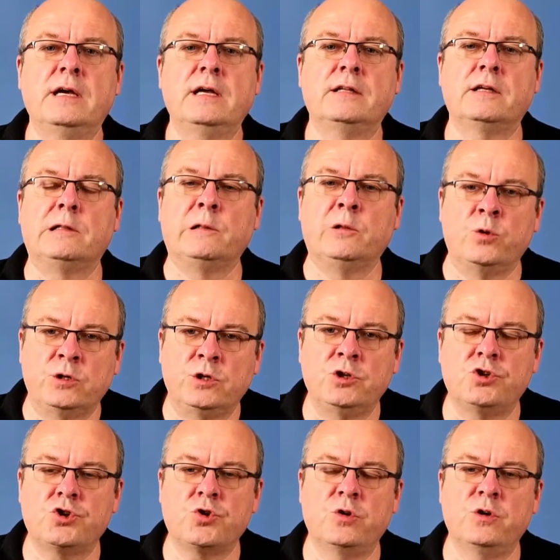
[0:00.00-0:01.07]
that
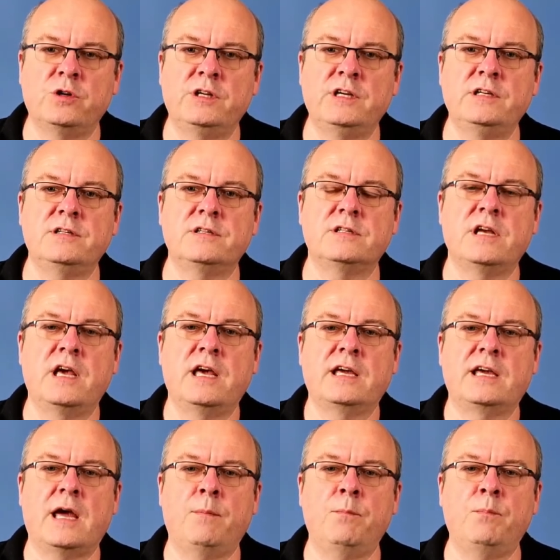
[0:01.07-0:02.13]
learning journeys
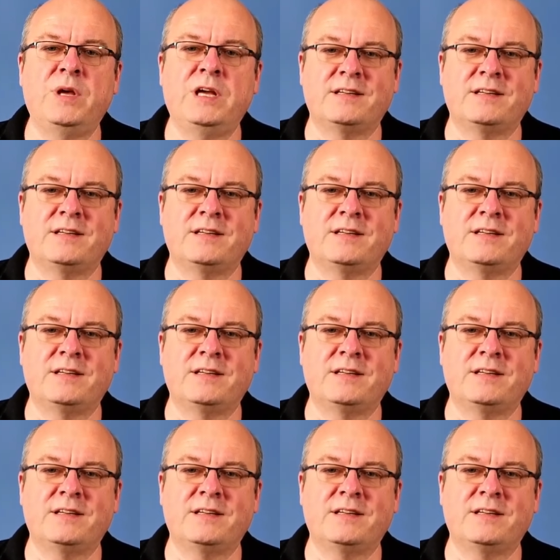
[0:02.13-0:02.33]
can be